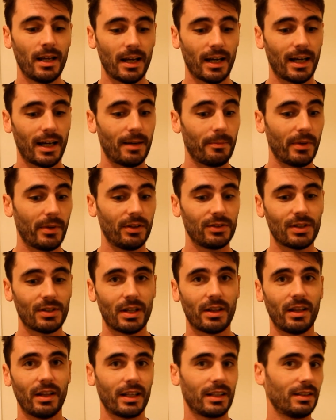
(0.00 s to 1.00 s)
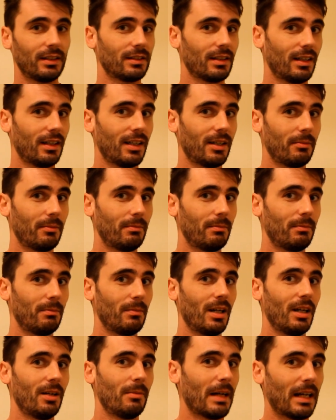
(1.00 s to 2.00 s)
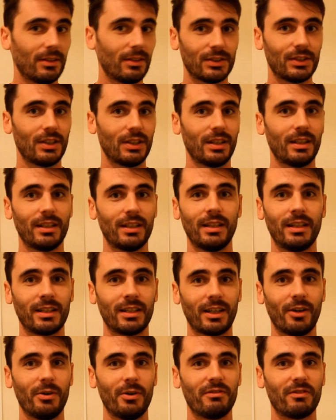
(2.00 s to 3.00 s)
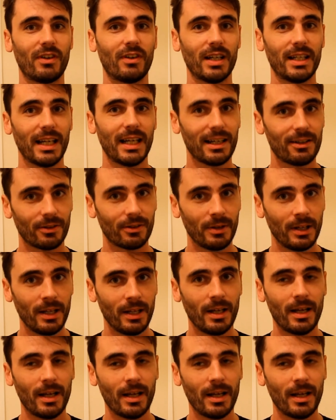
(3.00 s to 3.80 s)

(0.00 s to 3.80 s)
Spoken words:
those are the things I'm about to go and find out.